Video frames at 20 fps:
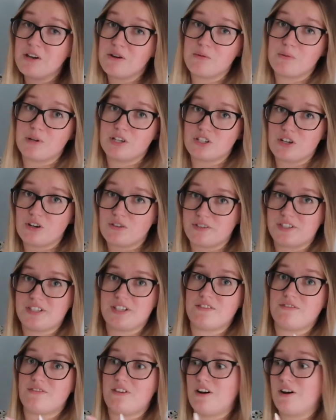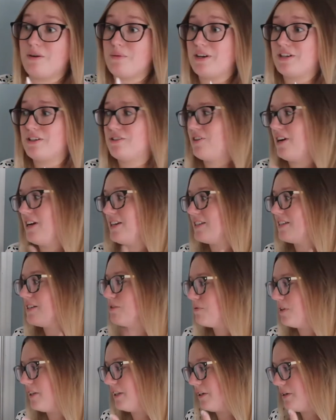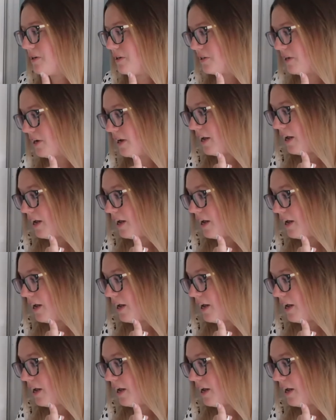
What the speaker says: which obviously for a wedding dress is really good.